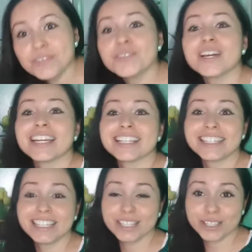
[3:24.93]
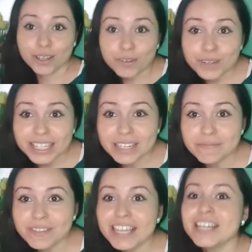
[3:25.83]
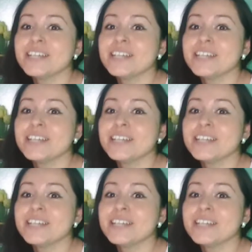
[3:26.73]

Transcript: you can still talk with them,